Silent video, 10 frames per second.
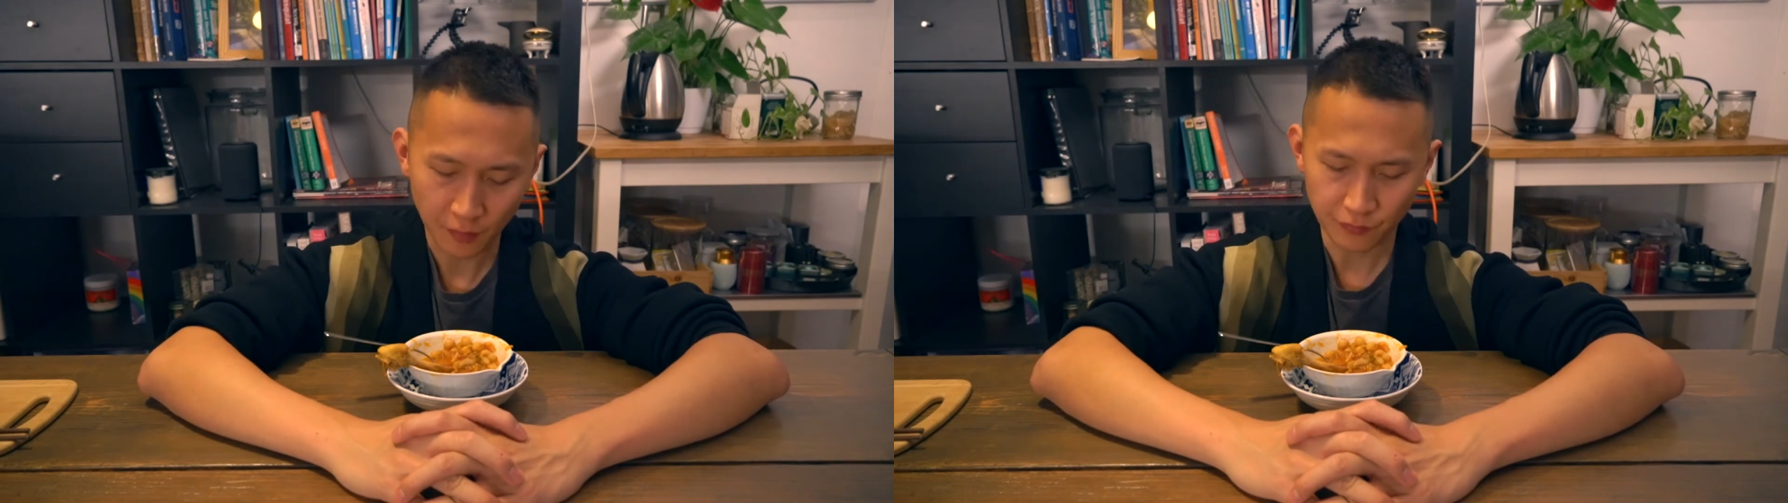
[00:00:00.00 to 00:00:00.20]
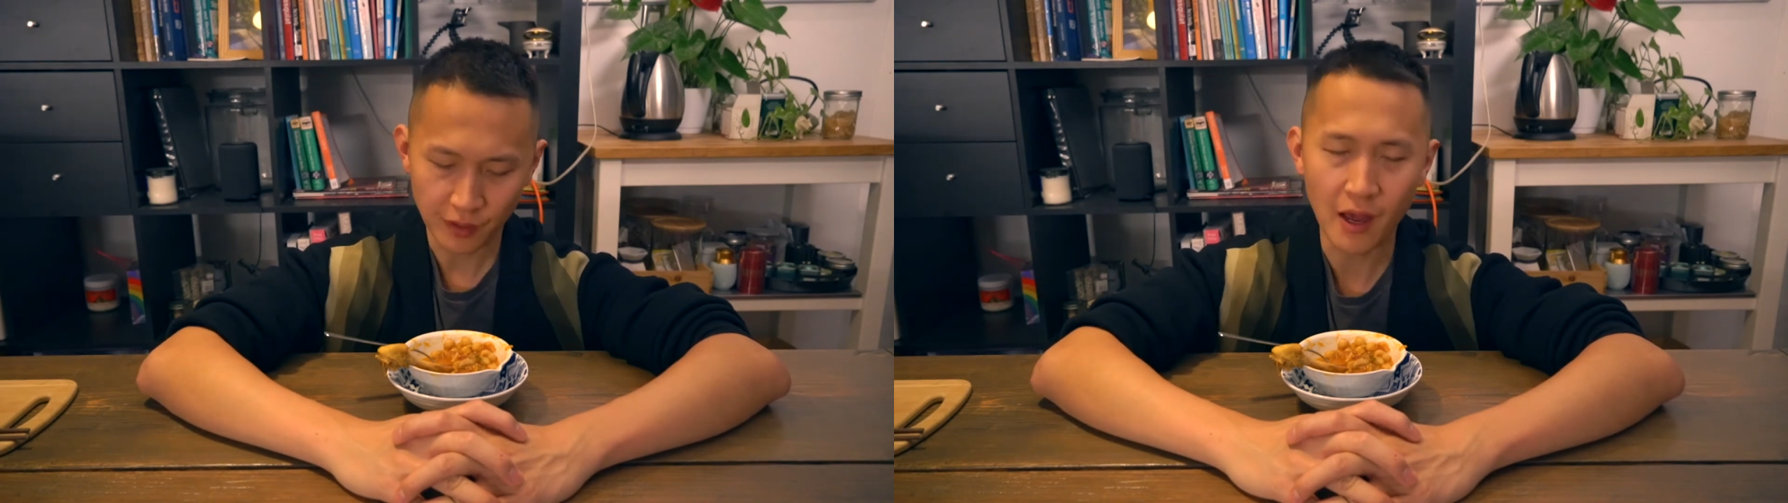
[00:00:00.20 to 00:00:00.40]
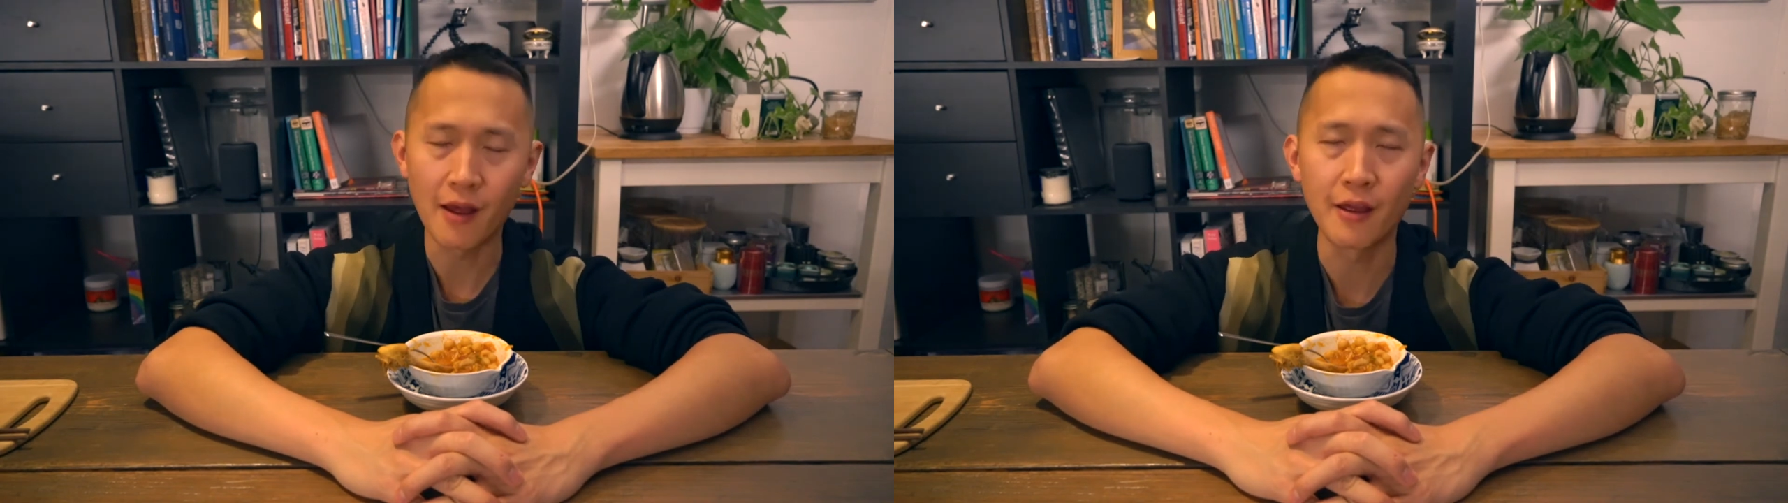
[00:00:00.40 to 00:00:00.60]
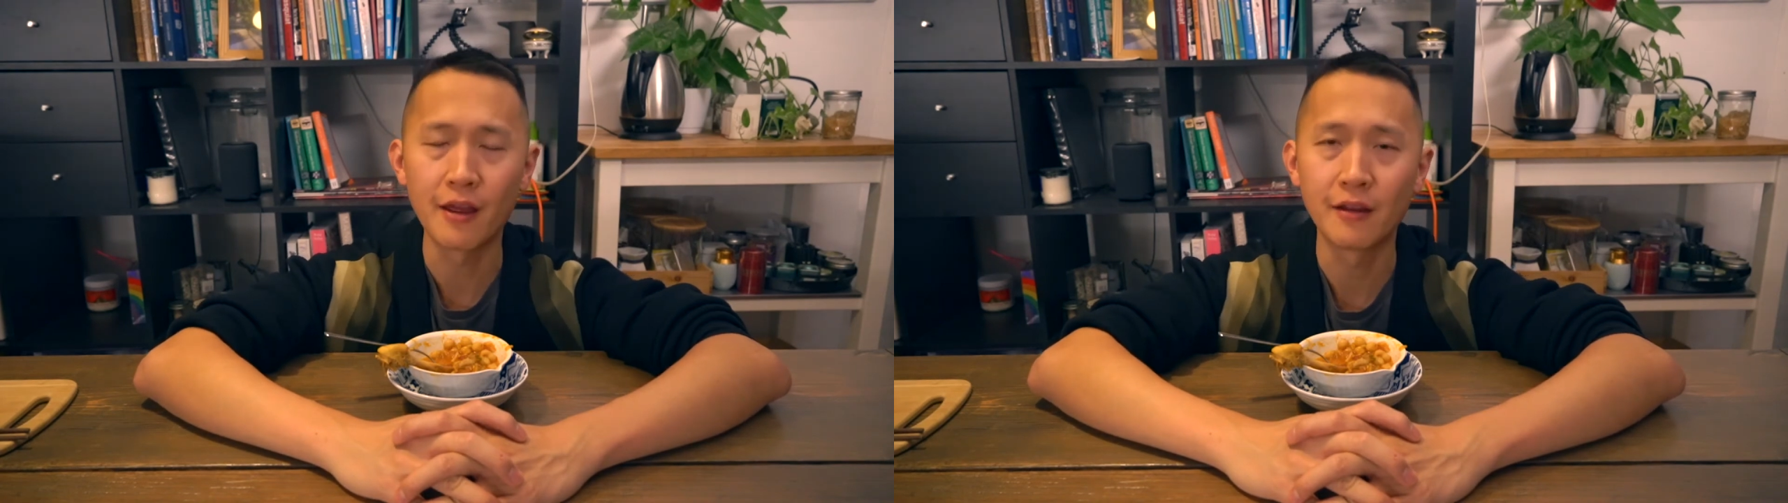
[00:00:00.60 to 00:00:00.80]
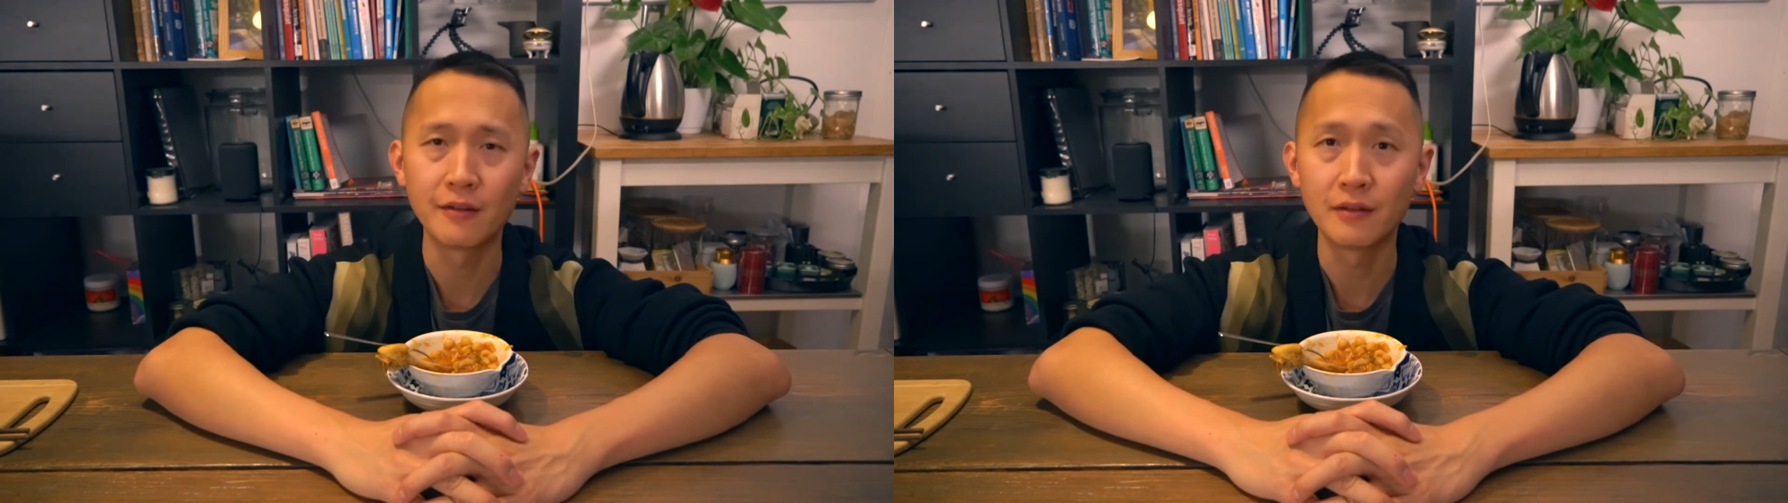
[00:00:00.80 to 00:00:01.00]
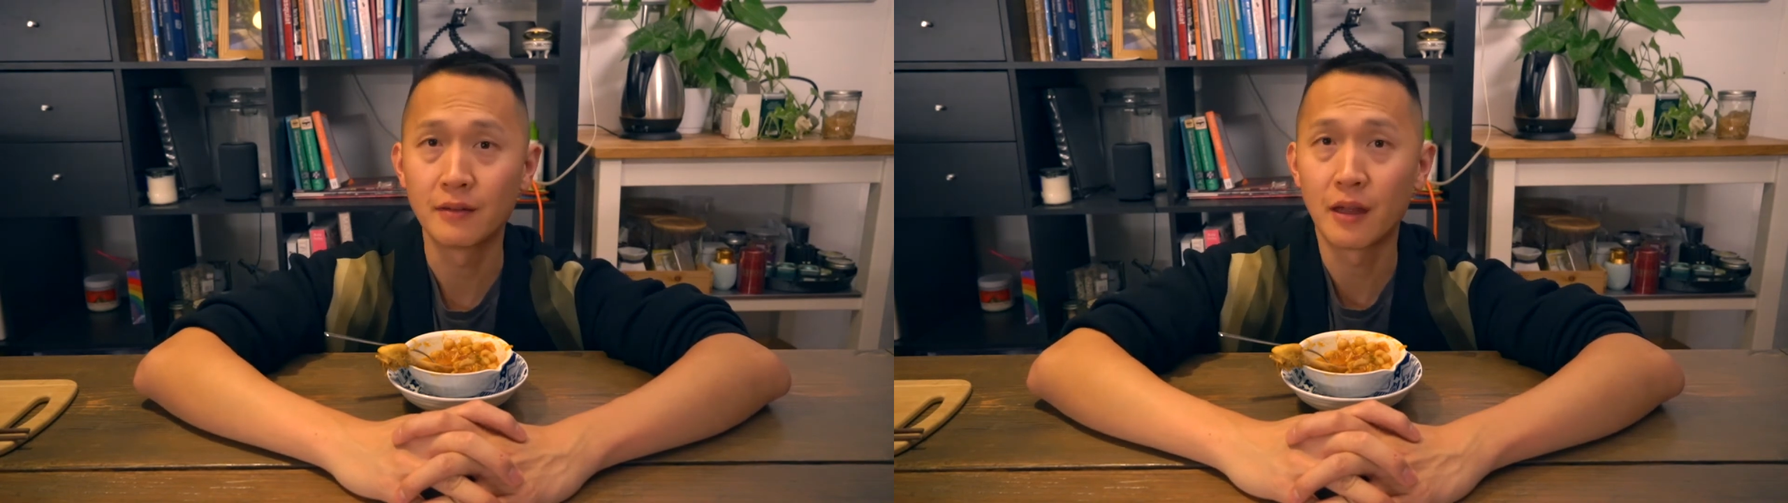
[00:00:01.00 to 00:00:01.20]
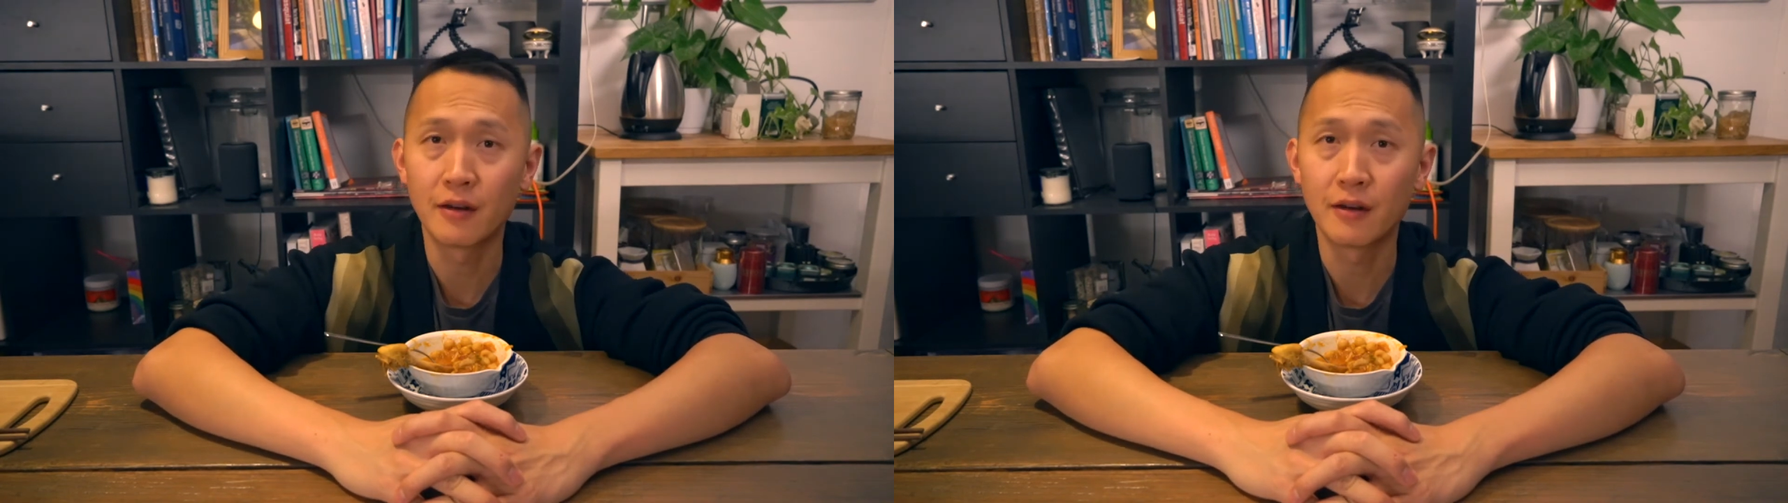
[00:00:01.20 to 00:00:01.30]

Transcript: Yeah, and I